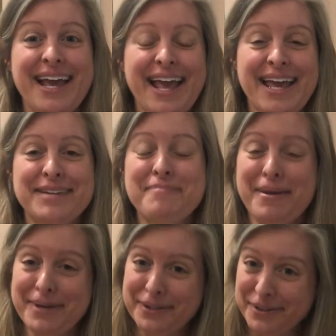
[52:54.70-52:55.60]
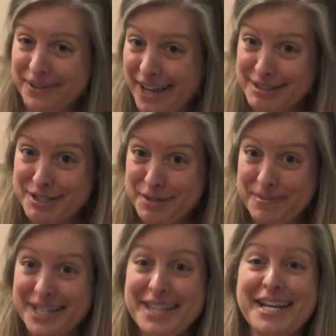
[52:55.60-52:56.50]
and maybe a little less
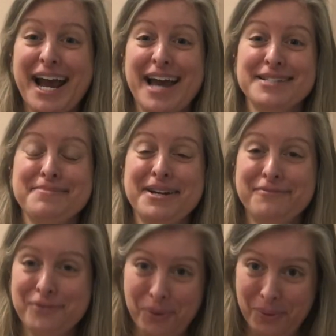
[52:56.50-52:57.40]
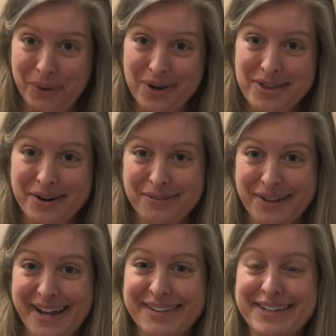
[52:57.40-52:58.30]
humid than it has been in Fort Worth here
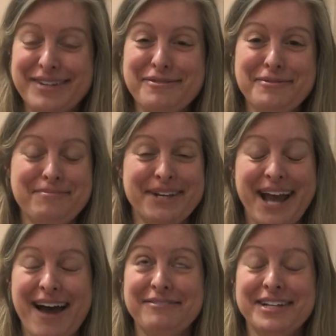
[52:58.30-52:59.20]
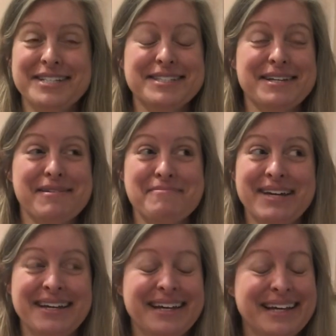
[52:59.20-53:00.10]
lately. We've been having some
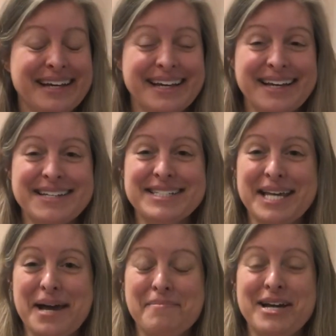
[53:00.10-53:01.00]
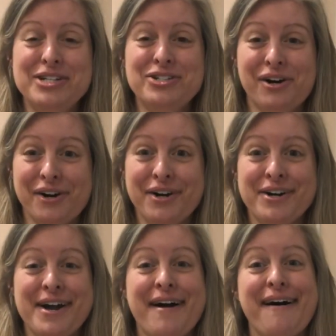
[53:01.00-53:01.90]

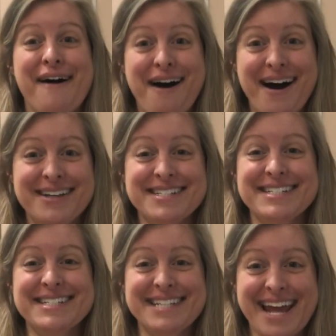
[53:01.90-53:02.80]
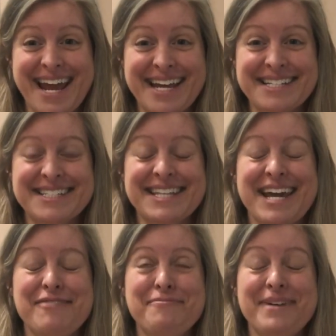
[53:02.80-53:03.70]
darn hot days. They
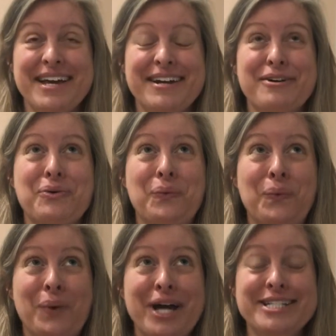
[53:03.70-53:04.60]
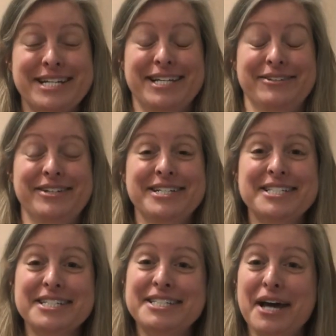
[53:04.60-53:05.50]
have been ridiculous.
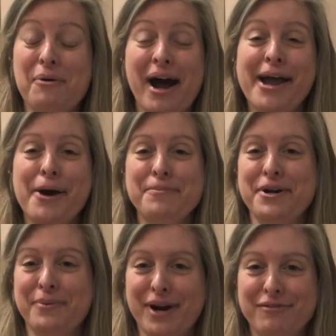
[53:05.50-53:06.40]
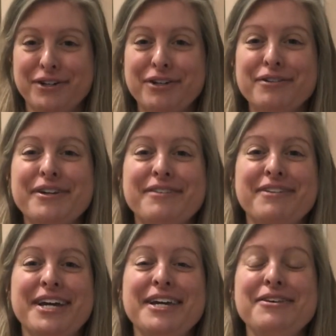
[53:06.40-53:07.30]
So I hope that wherever you're
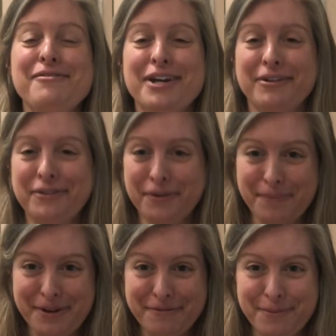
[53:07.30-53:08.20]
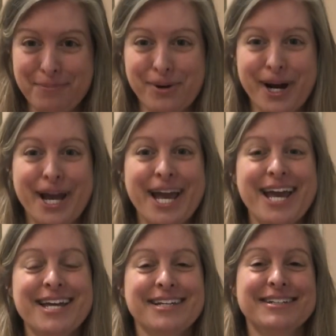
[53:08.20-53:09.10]
living, you get a little bit of a
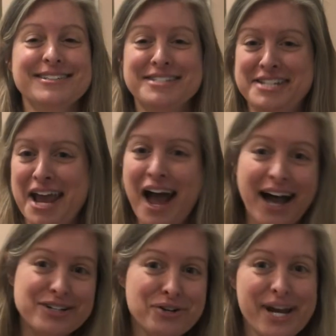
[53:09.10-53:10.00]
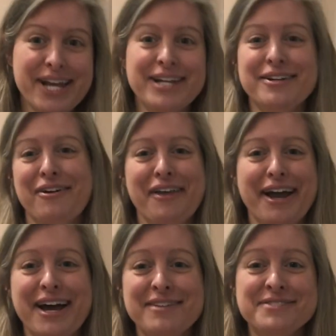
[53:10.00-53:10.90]
break and stay hydrated and all that
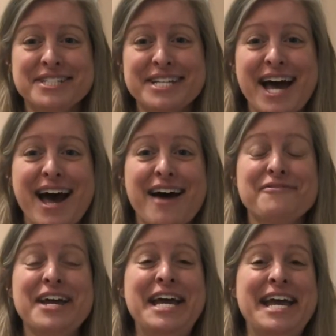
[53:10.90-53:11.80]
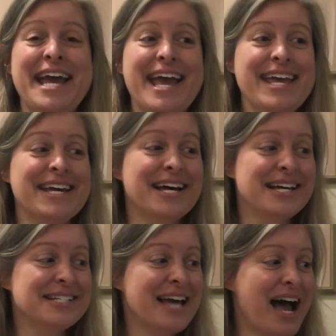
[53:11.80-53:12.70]
kind of stuff.
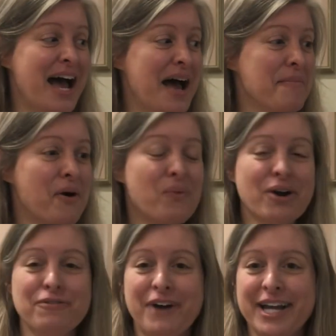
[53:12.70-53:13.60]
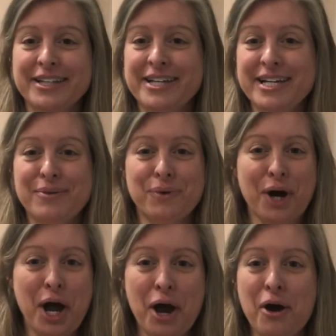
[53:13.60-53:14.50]
And we're
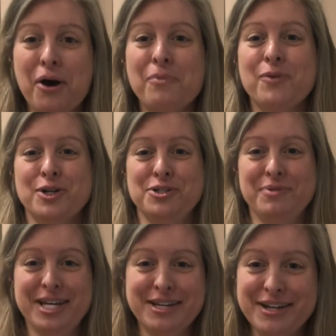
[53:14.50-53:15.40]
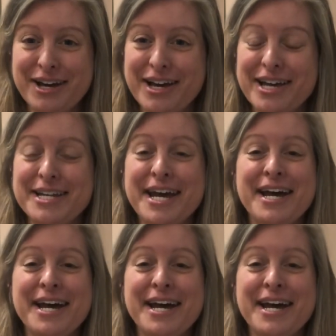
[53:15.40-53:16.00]
home, we're doing good.